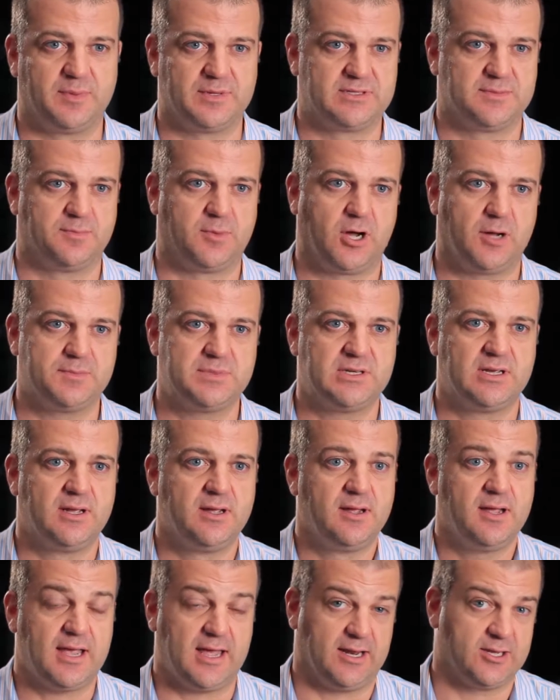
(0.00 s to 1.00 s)
and bobs,
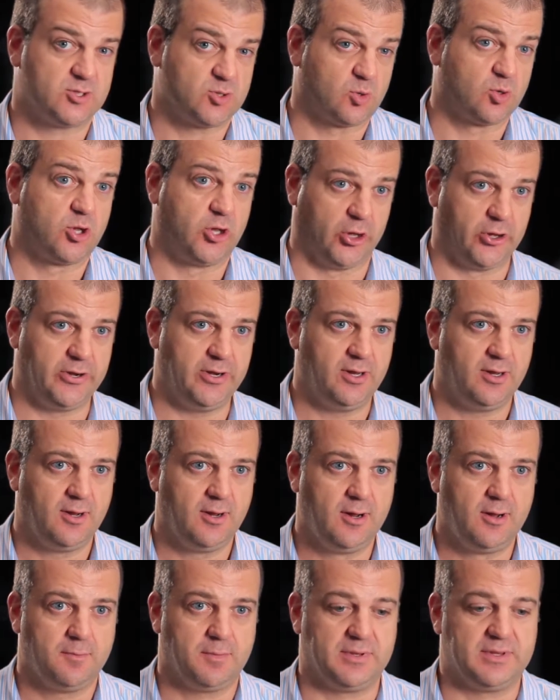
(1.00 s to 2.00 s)
and it's all good,
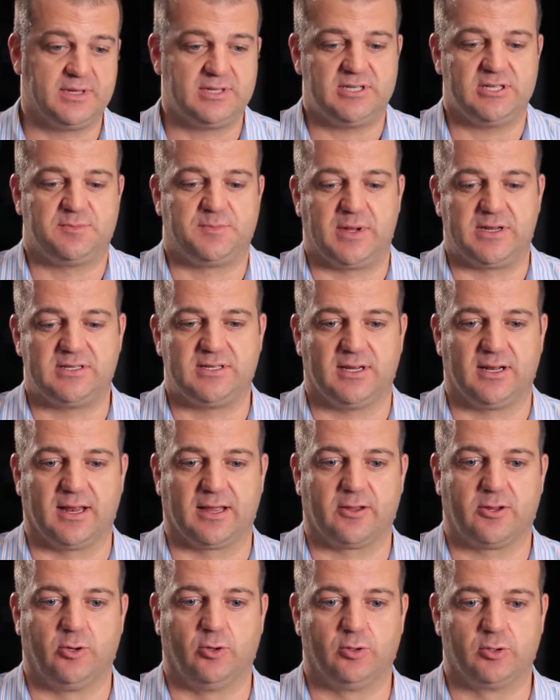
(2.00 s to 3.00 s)
but this is basically
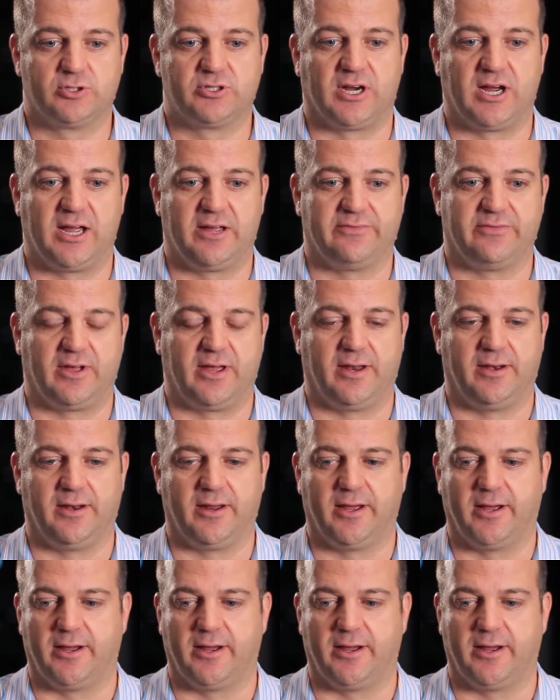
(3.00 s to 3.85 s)
like Google Drive and